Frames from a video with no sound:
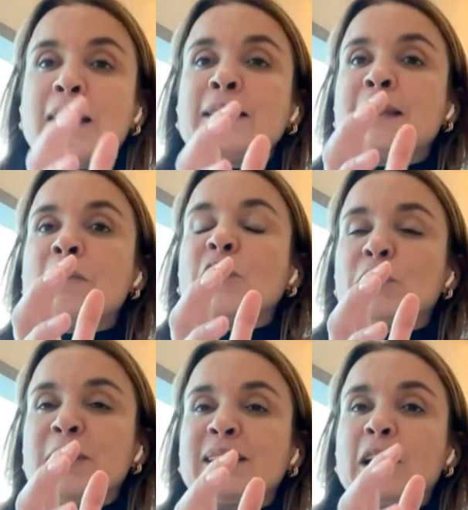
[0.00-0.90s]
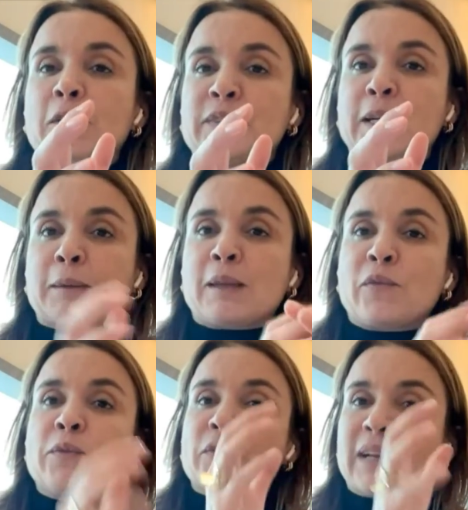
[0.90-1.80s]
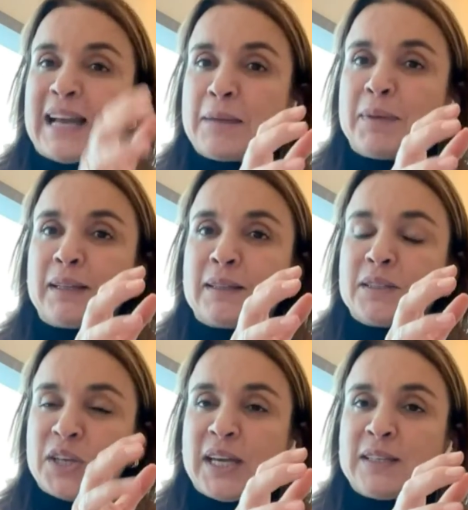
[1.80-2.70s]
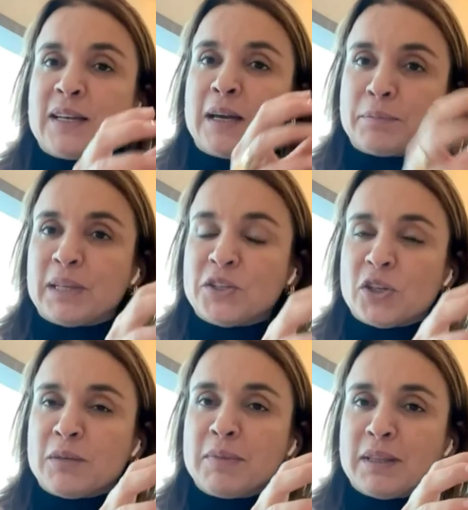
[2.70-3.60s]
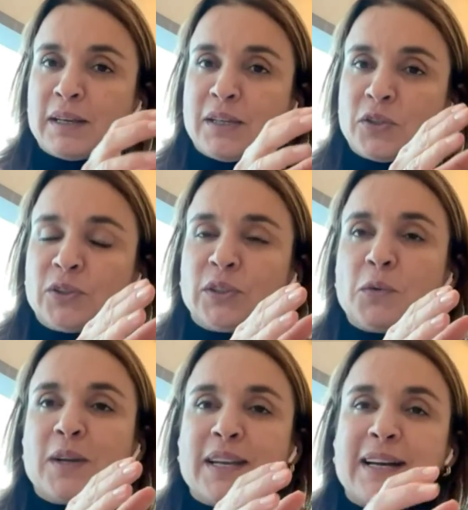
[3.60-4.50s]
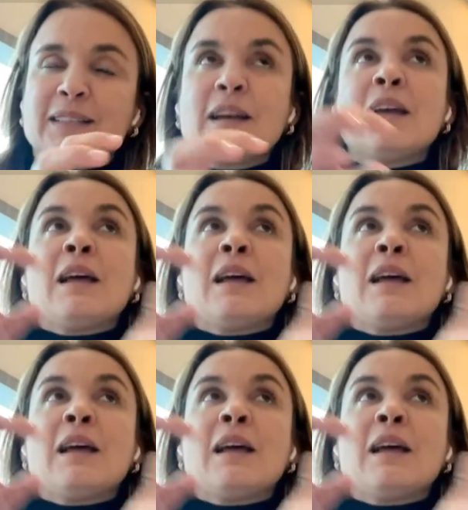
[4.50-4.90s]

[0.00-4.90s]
the environmental objective of climate change adaptation and mitigation on the one hand,